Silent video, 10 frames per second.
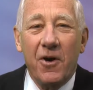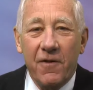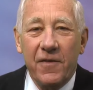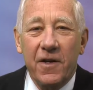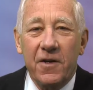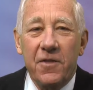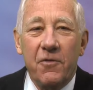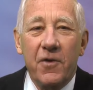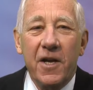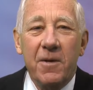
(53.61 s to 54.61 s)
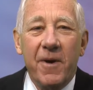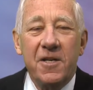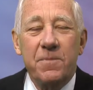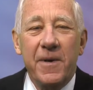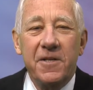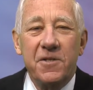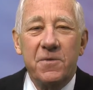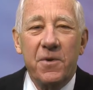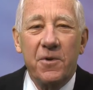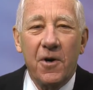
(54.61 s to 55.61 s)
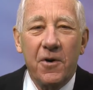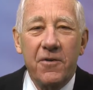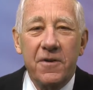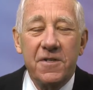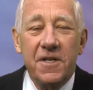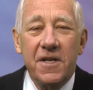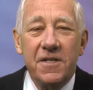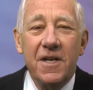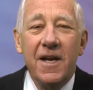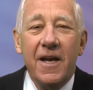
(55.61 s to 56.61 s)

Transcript: heart failure that randomized patients with coronary disease